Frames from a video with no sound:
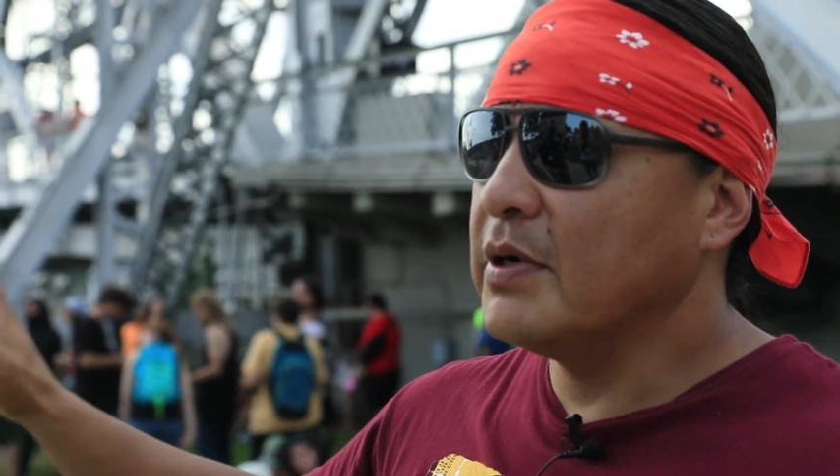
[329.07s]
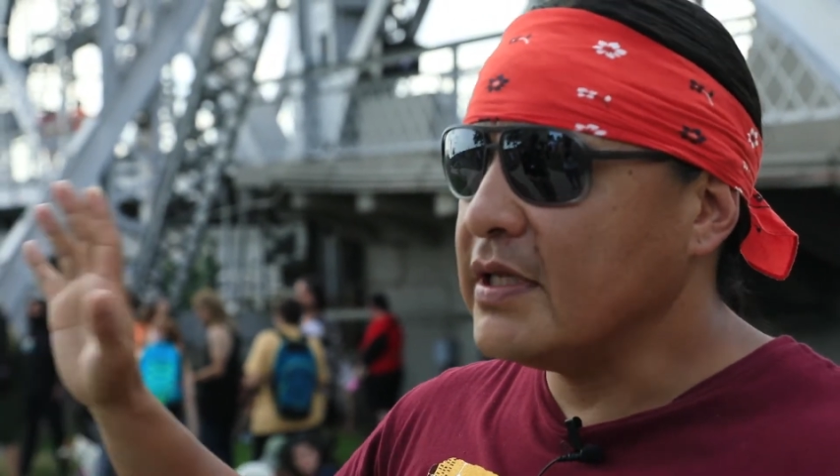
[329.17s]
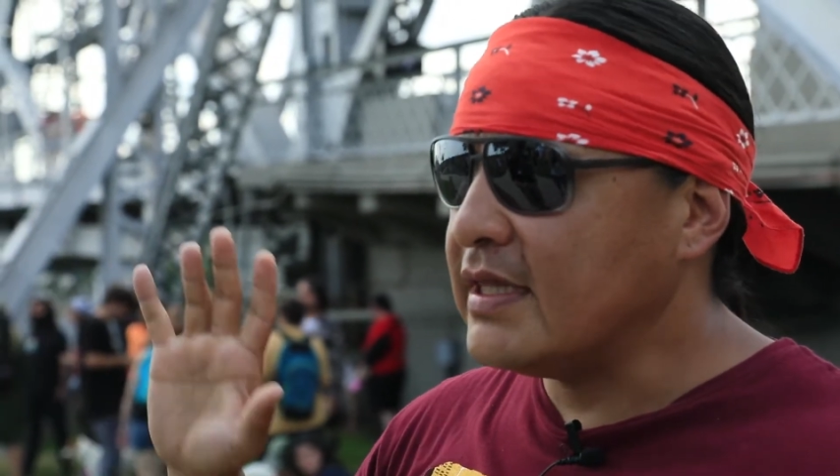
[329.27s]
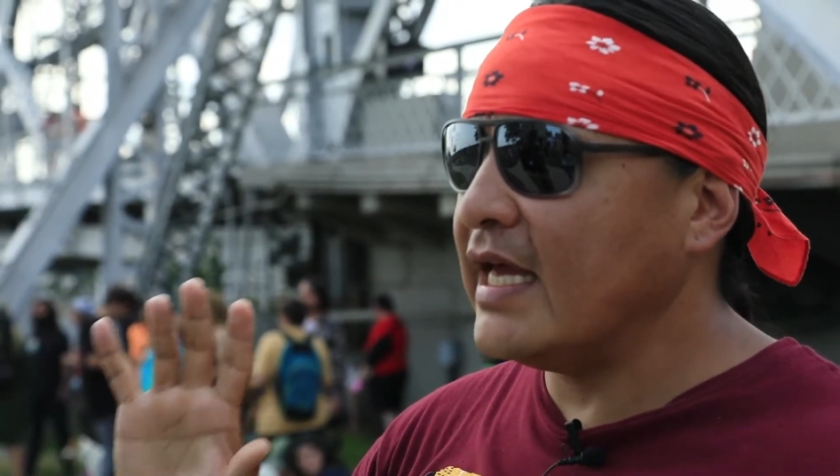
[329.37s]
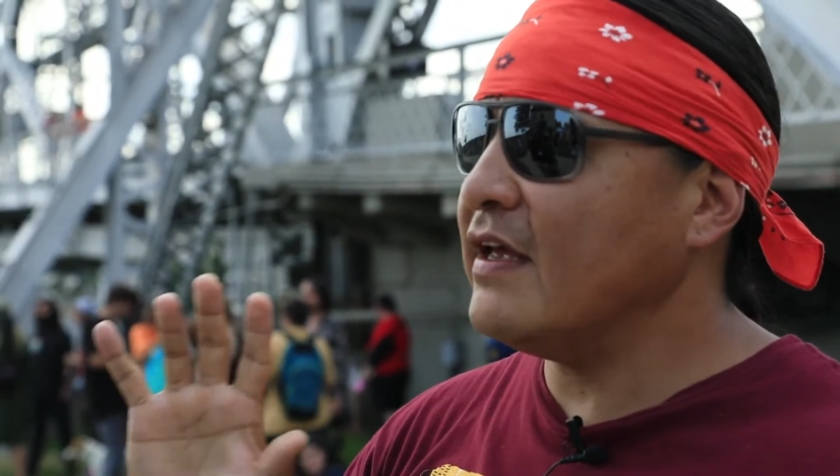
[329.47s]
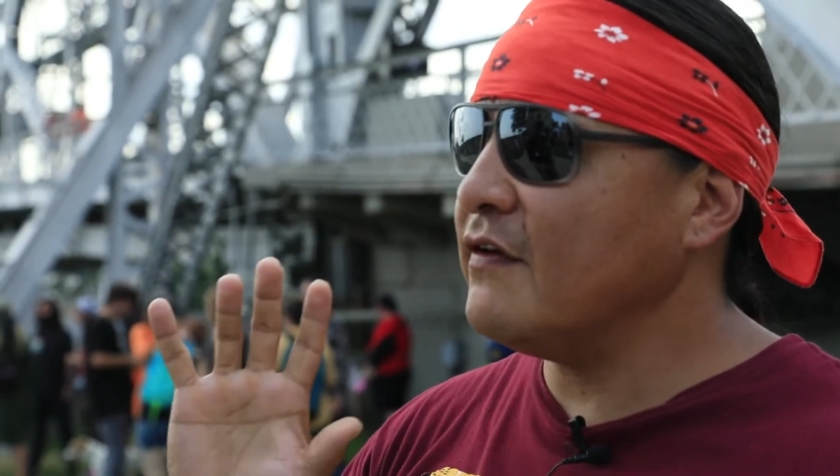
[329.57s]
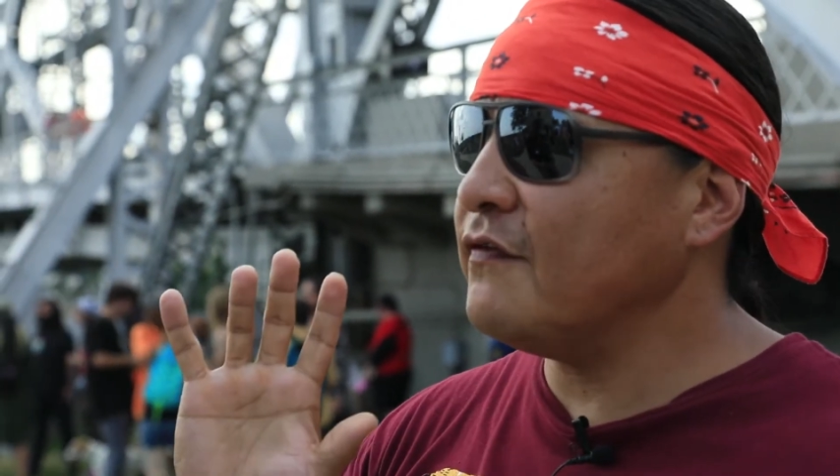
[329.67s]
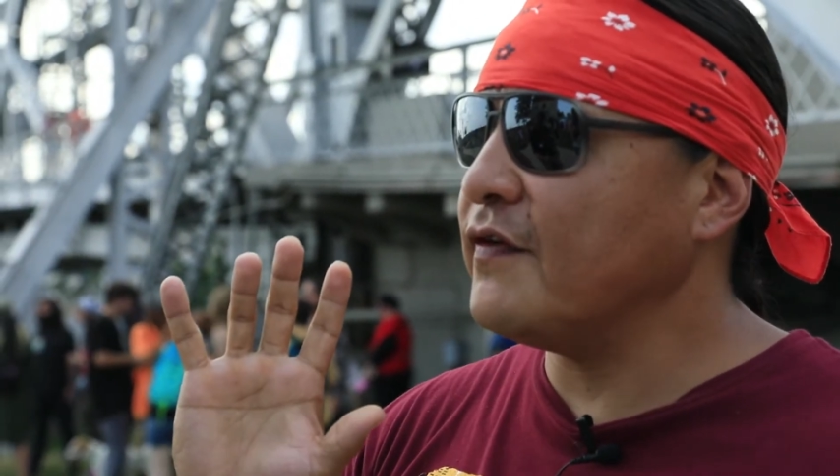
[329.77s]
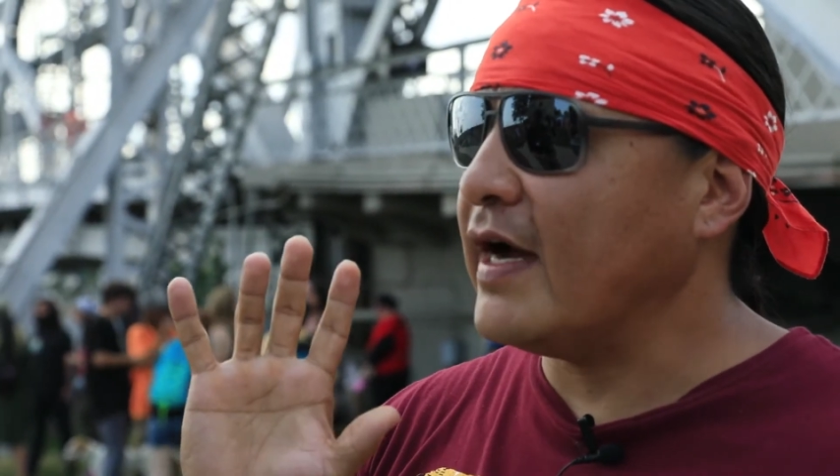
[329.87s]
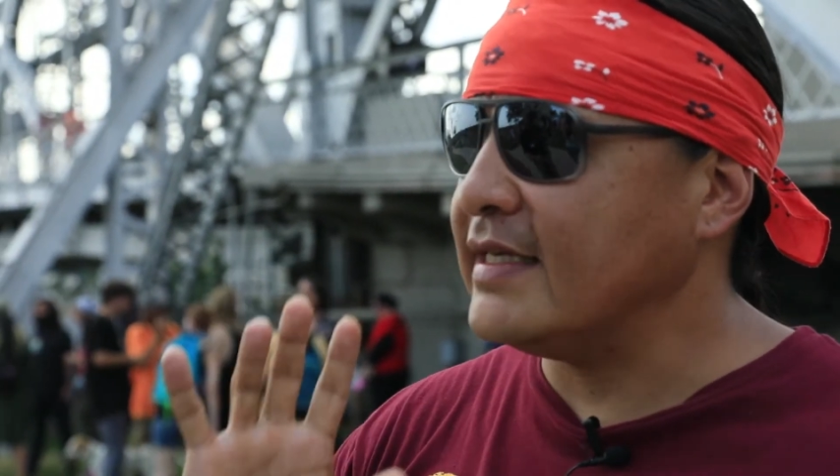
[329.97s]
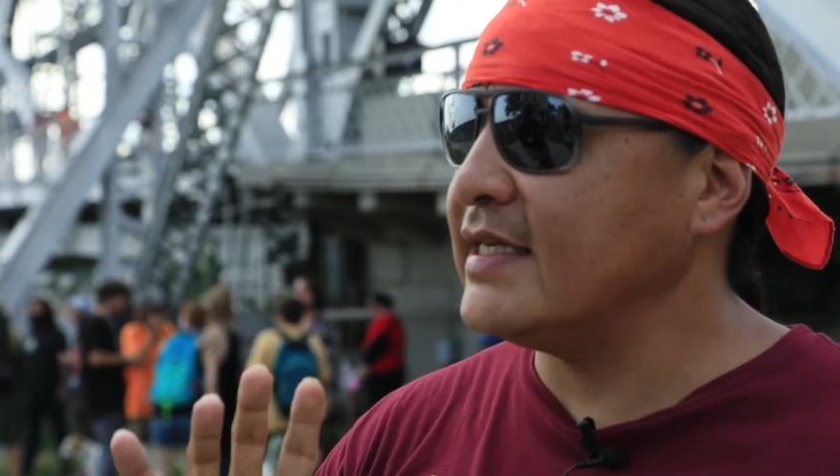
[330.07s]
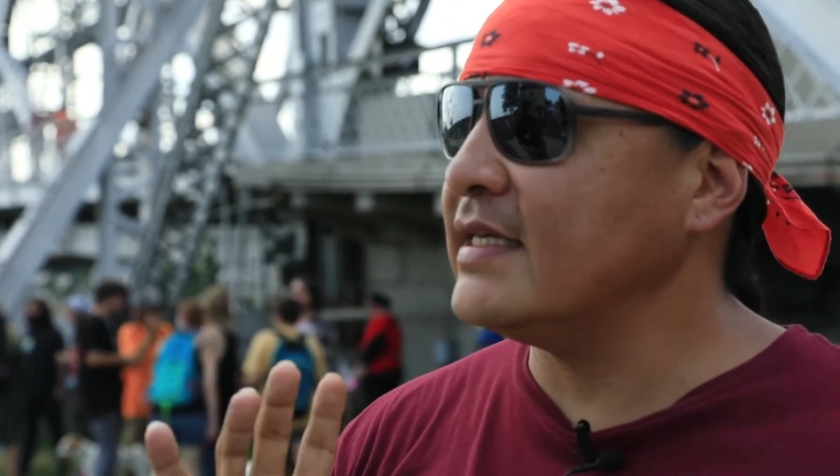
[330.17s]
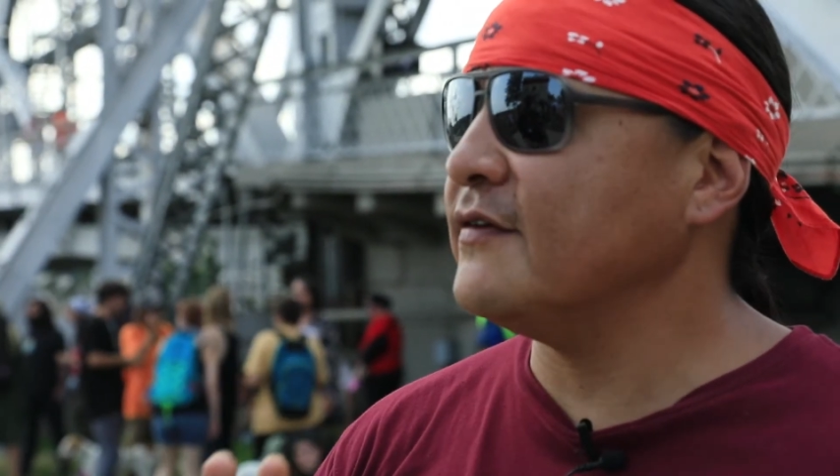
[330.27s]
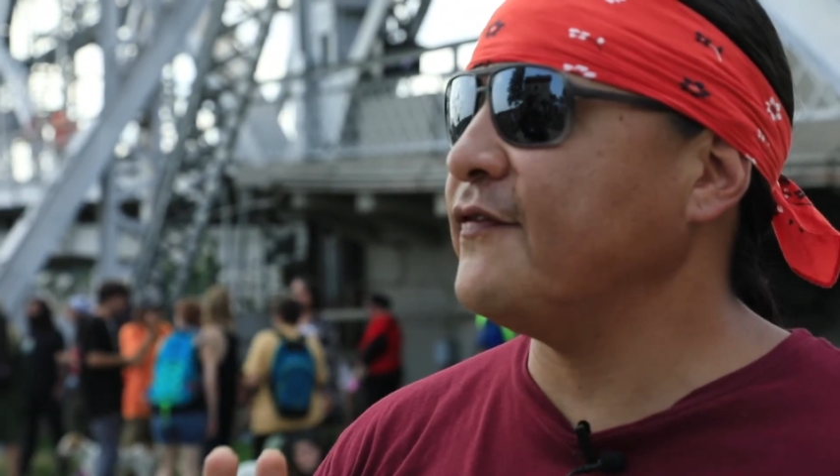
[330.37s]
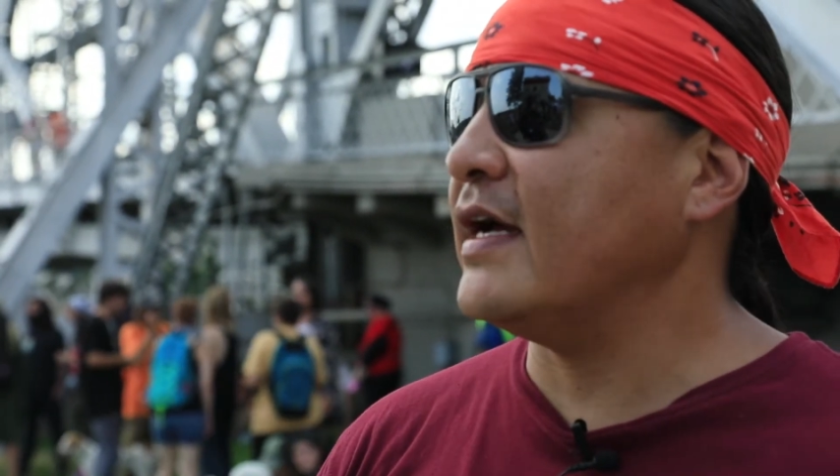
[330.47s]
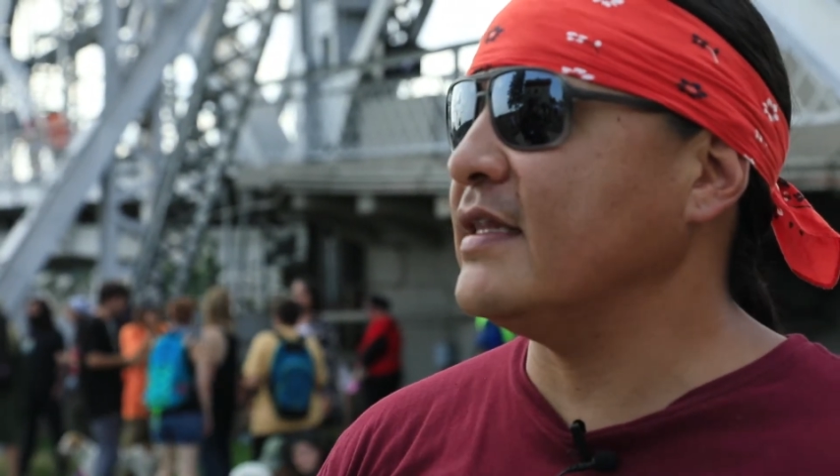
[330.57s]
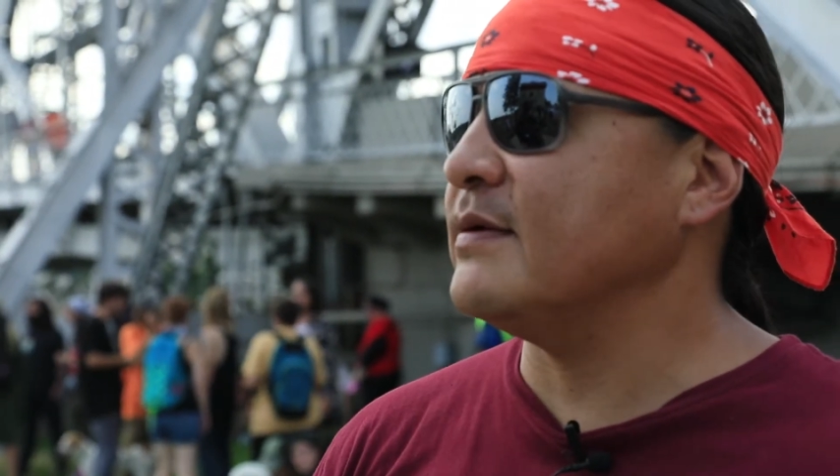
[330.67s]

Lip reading: but they've identified